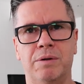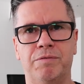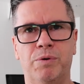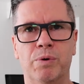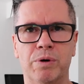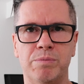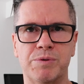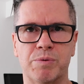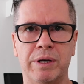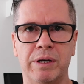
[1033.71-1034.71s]
on
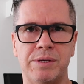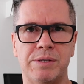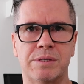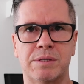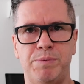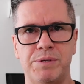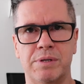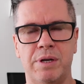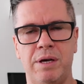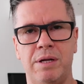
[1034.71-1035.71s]
forums, Renlist,
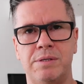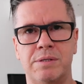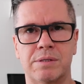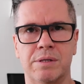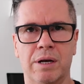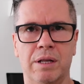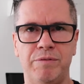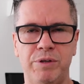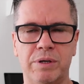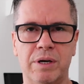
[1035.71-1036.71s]
Piston Heads,
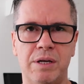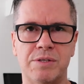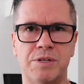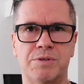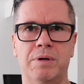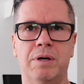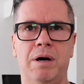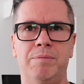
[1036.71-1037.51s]
911 UK, etc.